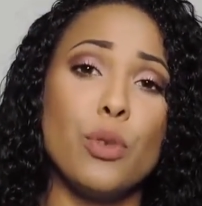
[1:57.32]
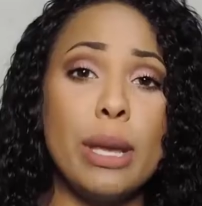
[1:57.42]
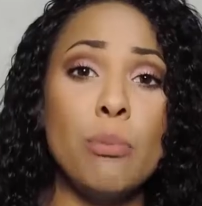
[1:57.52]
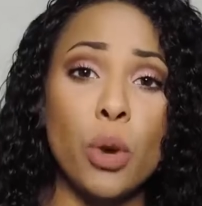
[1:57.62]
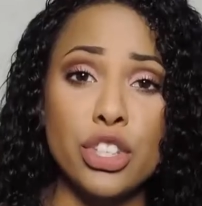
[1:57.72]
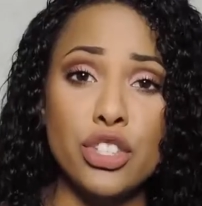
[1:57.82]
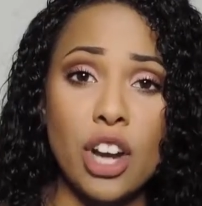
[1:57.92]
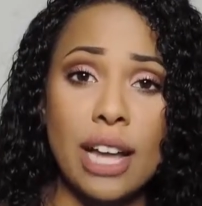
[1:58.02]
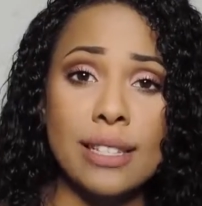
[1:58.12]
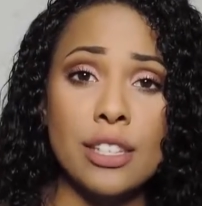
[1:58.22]

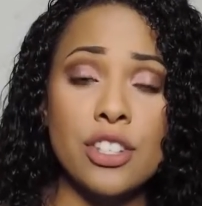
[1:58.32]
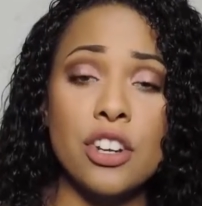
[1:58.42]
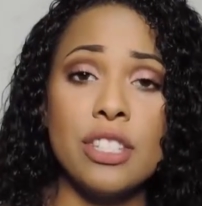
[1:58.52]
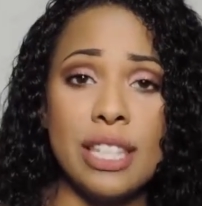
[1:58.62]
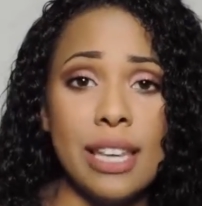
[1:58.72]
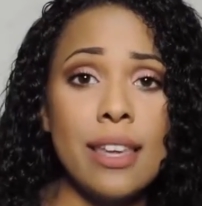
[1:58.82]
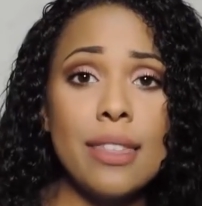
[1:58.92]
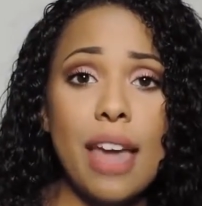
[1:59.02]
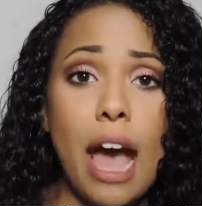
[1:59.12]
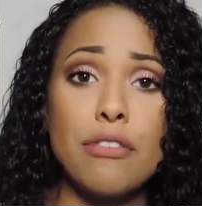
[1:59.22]
re-moisturizes your
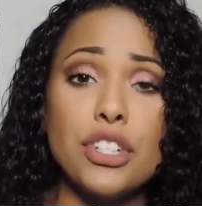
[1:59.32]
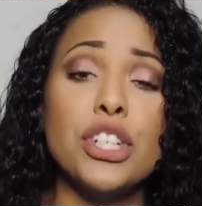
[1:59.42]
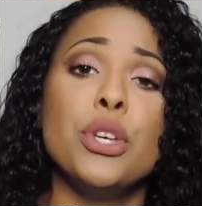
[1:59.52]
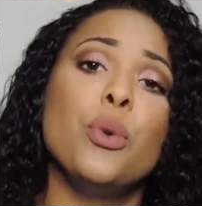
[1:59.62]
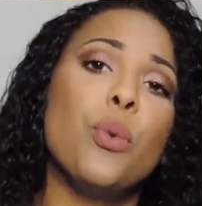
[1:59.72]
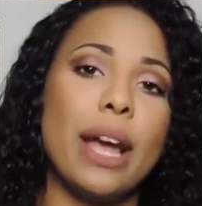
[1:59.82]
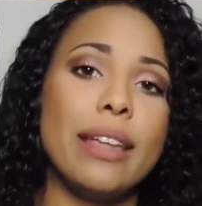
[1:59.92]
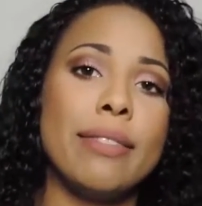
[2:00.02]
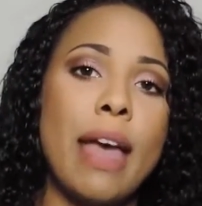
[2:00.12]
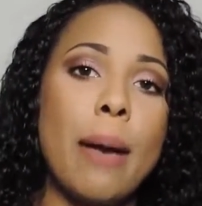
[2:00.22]
teeth after you
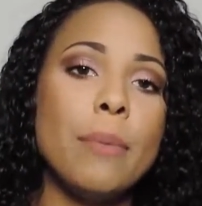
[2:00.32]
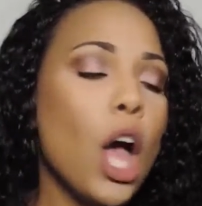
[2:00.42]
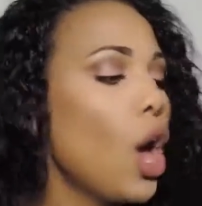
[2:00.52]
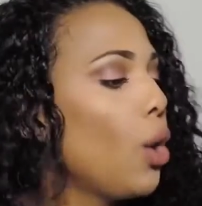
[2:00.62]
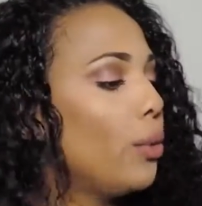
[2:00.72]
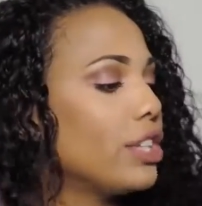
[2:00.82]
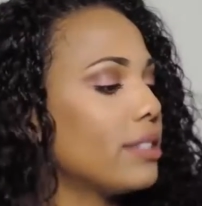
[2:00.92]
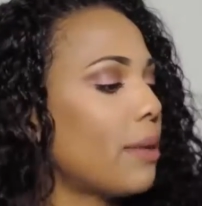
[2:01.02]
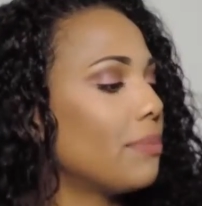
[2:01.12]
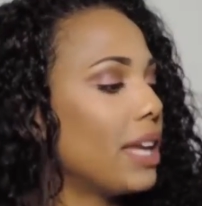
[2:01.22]
whiten them, which
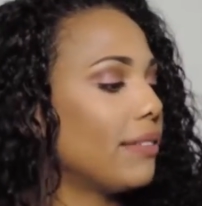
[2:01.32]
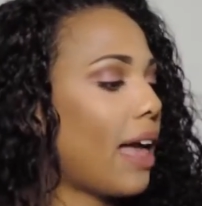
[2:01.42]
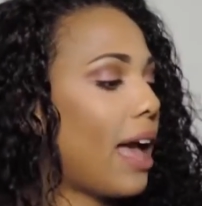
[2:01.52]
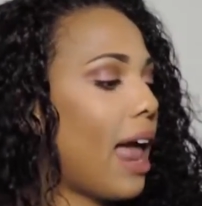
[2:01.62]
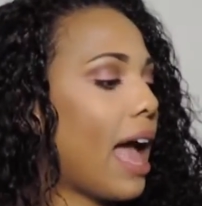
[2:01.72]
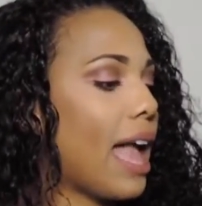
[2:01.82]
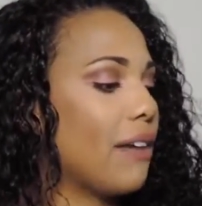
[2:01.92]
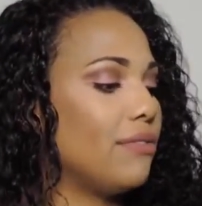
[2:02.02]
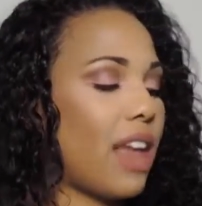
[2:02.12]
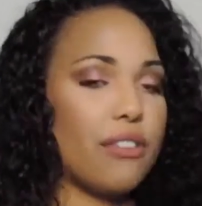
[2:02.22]
is something that I
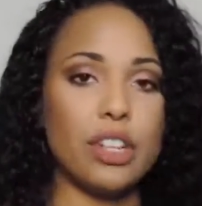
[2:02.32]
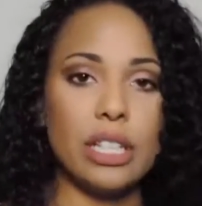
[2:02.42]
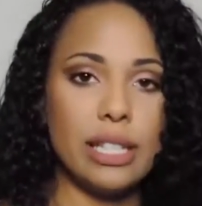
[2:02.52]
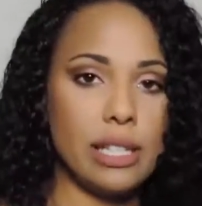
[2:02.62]
have never